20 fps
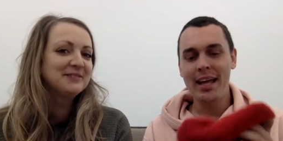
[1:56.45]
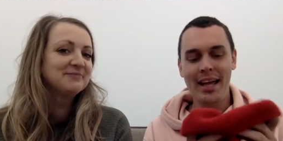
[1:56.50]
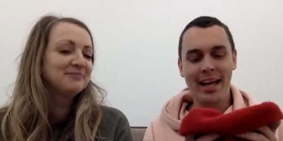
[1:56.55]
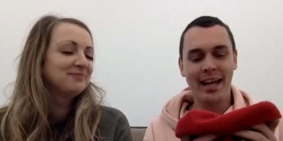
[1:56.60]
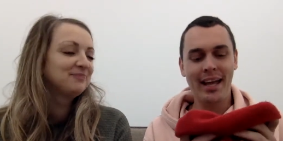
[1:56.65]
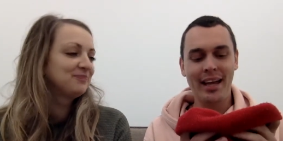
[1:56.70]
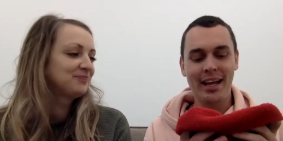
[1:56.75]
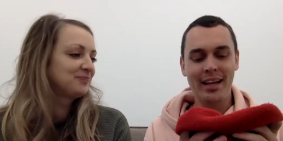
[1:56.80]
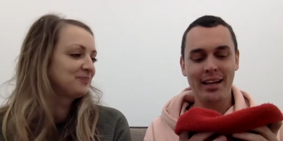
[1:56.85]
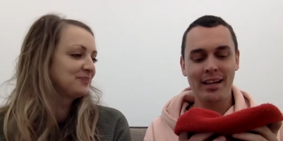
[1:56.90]

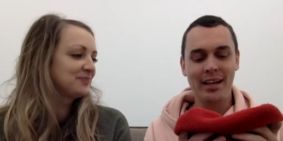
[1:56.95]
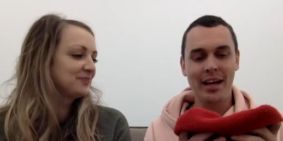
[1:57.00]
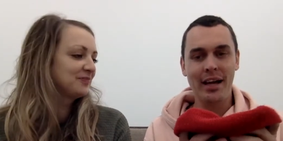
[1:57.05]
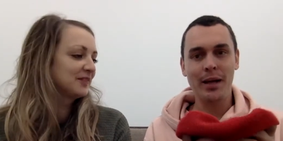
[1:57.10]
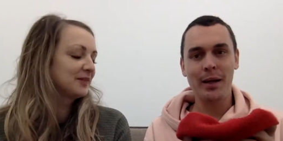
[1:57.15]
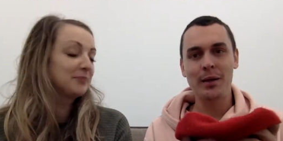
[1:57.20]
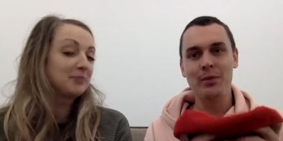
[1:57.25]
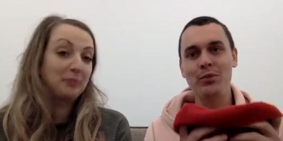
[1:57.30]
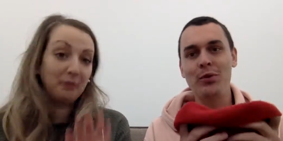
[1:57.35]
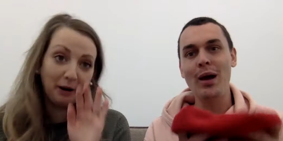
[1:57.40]
Speaker 1: And uh,
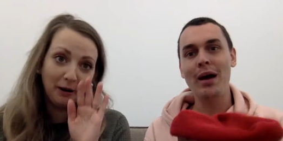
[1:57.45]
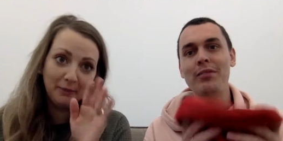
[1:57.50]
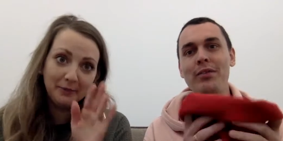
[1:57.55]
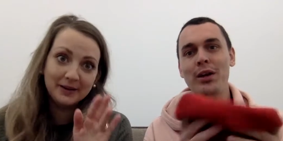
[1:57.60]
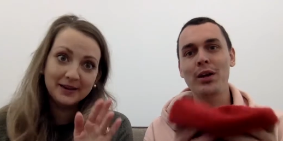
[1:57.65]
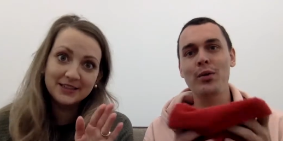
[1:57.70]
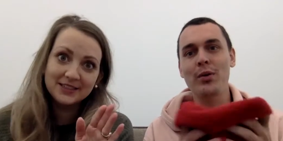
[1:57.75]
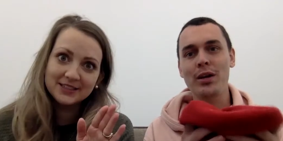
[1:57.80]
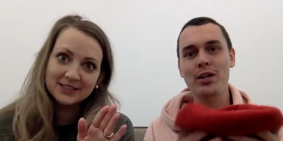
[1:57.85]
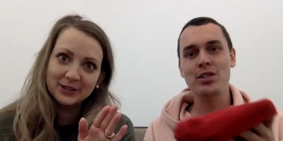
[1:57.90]
if you have any
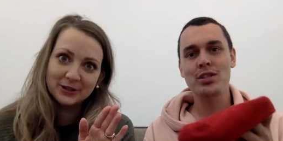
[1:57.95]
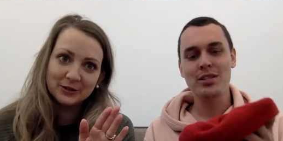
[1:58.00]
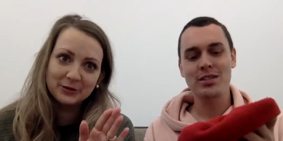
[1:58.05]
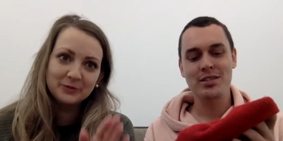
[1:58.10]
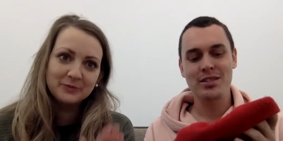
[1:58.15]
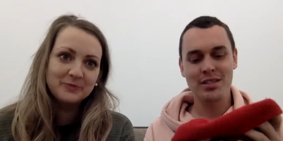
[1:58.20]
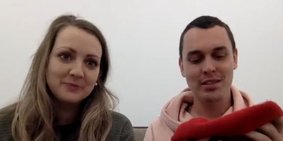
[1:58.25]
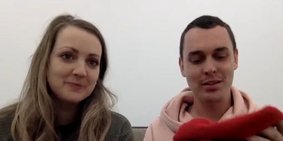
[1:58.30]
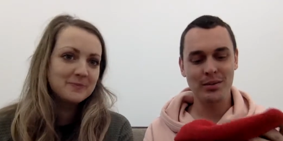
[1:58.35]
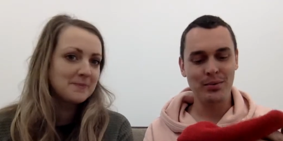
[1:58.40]
questions
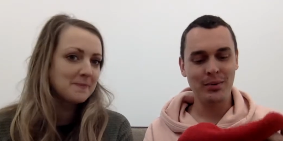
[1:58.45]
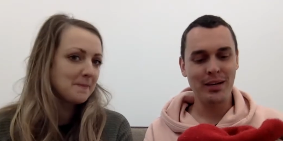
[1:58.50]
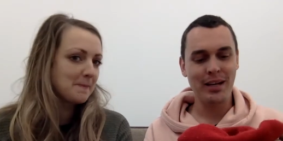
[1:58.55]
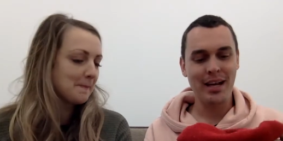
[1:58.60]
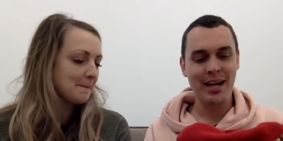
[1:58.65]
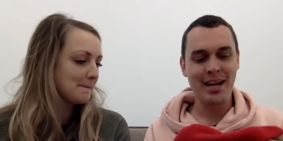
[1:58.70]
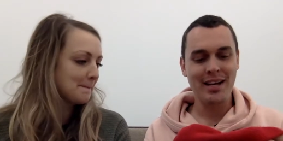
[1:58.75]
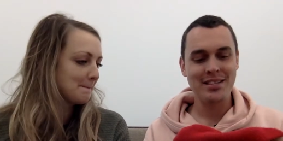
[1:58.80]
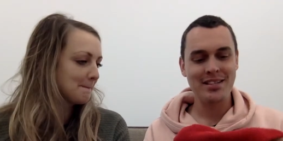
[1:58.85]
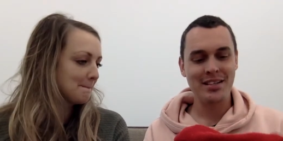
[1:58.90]
you. you want to
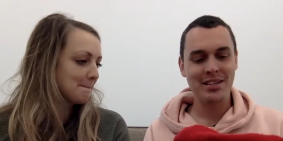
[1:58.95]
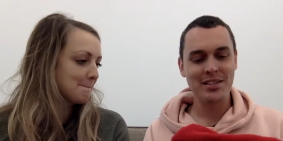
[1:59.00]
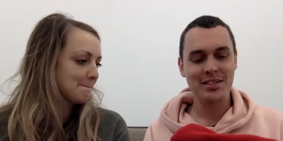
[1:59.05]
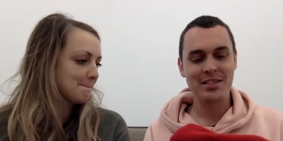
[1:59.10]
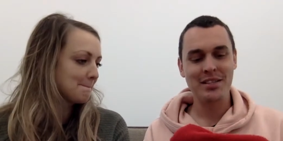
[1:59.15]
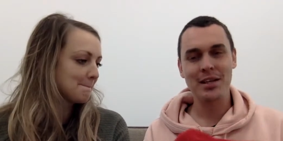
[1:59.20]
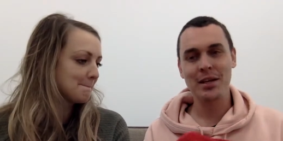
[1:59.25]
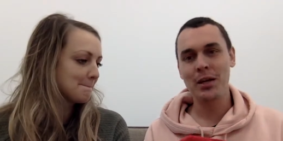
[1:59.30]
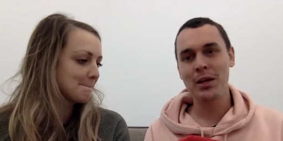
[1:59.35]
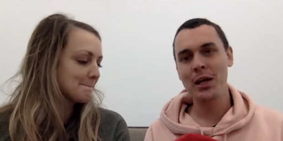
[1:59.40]
ask us,
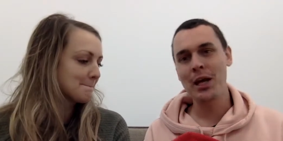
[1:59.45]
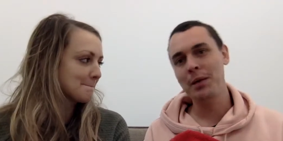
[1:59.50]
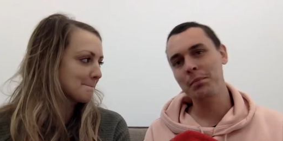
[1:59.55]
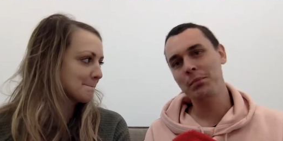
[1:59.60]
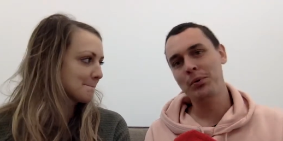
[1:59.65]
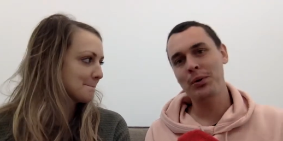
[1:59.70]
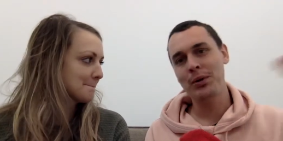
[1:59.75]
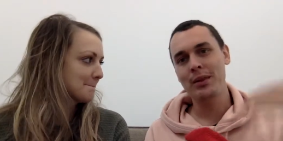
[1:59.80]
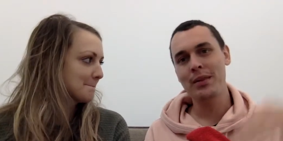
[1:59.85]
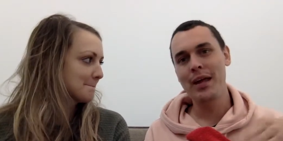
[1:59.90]
that get
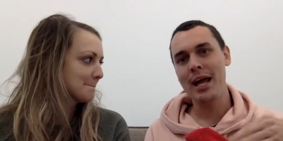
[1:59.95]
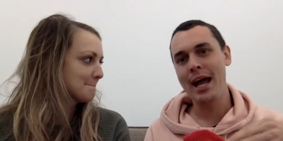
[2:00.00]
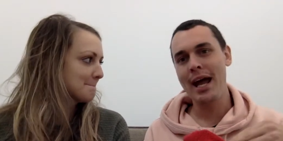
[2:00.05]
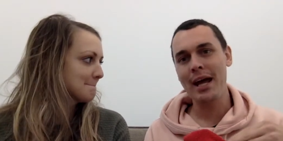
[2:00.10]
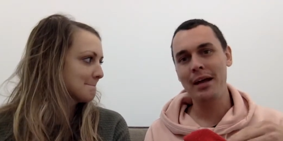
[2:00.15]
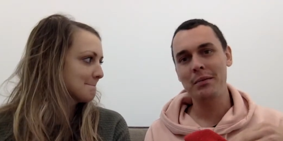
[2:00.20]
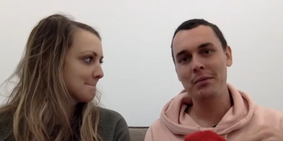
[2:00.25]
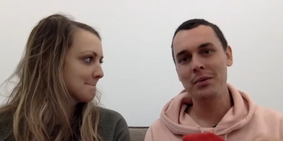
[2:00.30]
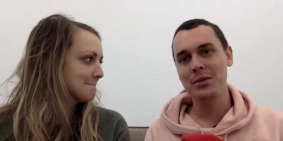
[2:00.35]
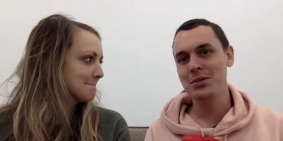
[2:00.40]
put in the
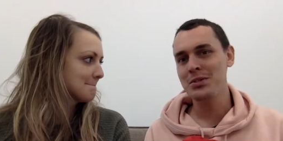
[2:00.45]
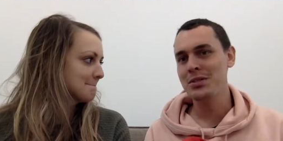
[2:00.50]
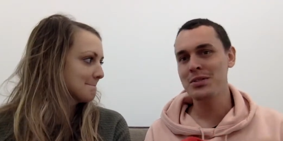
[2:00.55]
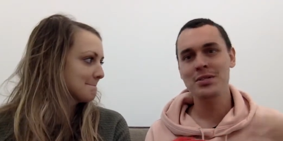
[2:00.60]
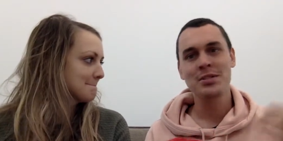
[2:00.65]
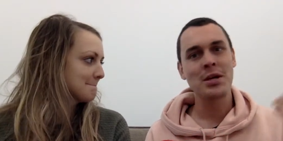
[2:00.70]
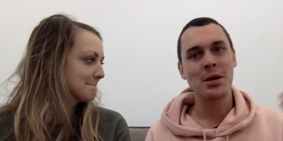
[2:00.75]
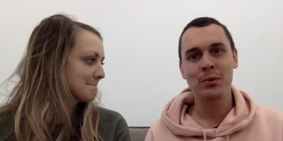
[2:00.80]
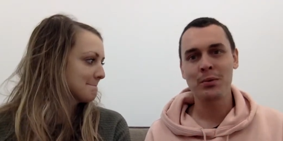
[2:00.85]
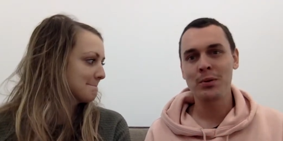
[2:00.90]
hat because this is
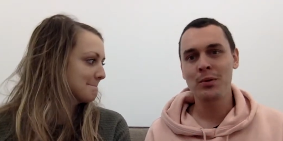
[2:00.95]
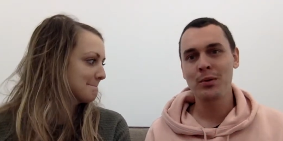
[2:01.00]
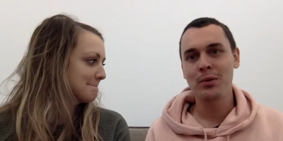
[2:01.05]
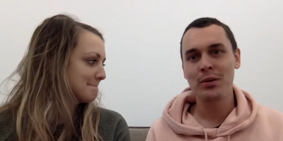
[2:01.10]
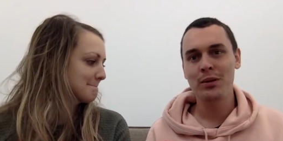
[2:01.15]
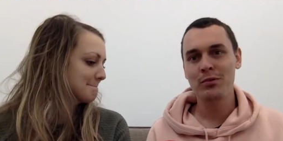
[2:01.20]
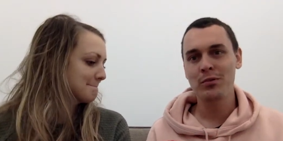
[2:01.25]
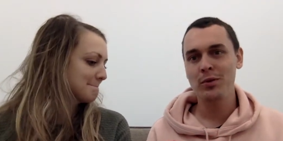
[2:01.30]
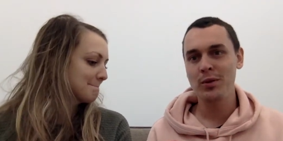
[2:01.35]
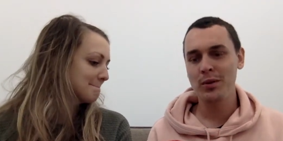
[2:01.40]
how we're doing
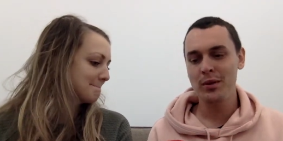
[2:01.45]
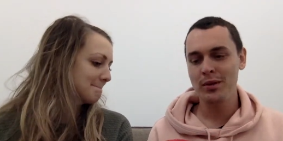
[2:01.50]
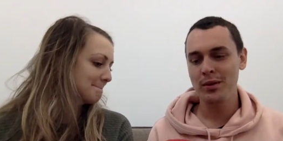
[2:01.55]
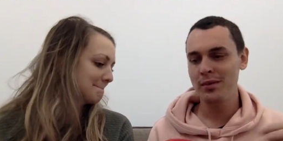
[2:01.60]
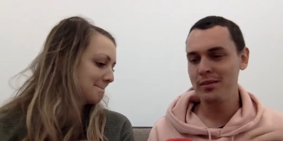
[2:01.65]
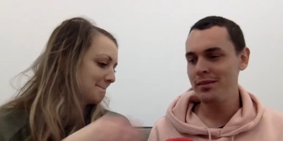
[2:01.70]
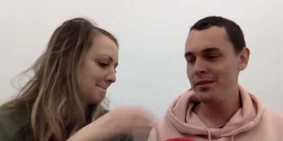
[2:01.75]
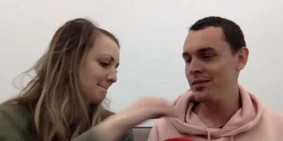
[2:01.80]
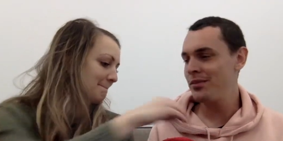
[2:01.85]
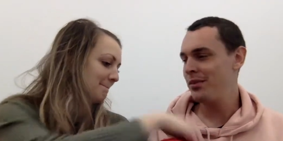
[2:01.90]
it for the
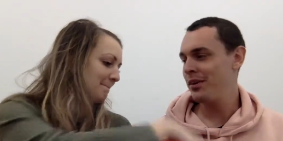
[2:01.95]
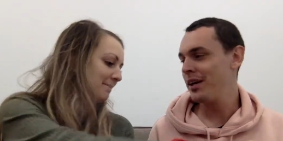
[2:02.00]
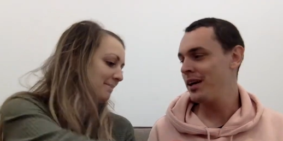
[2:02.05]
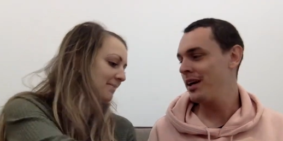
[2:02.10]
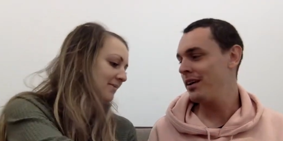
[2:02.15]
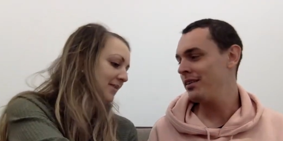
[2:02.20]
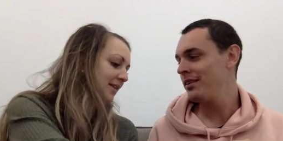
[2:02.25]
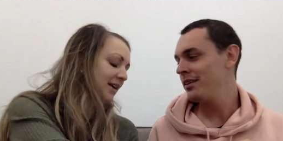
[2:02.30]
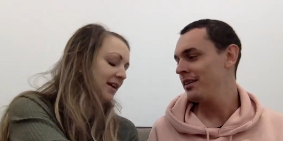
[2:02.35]
right now.